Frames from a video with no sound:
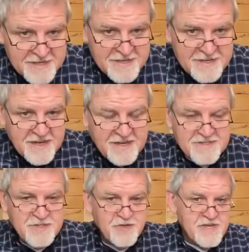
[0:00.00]
uh,
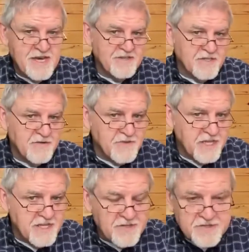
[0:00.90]
to that lovely
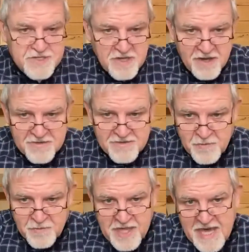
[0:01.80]
little song that
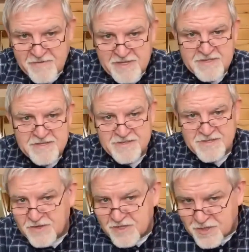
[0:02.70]
we have in
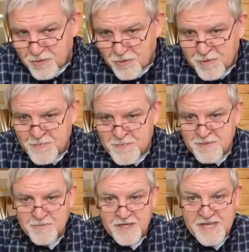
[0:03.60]
Sunday school
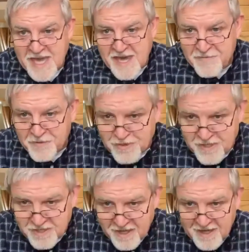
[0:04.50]
be careful,
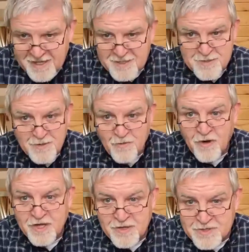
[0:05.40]
little eyes,
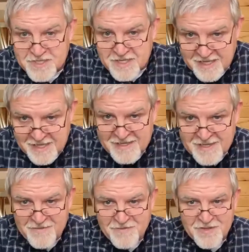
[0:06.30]
what you see.
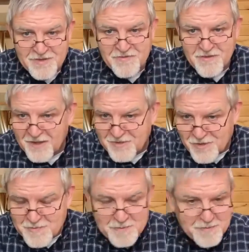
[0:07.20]
For the Father
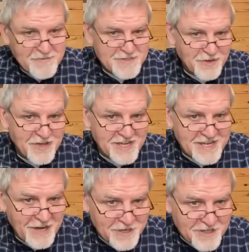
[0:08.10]
up above is looking
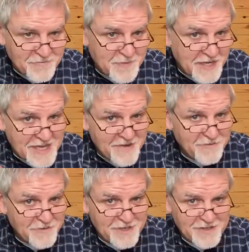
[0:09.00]
down in love. Be
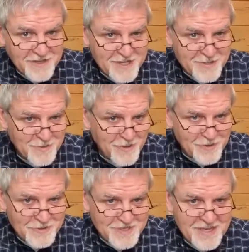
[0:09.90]
careful, little eyes, what
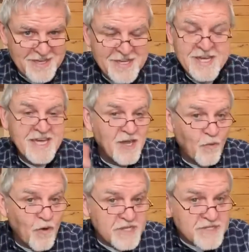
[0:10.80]
you see. He
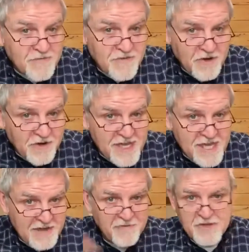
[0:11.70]
wasn't very
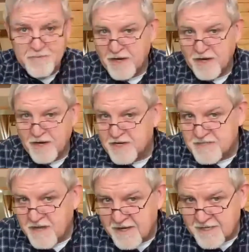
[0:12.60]
careful about what his
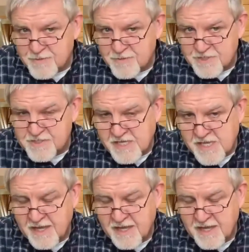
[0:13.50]
eyes were seeing.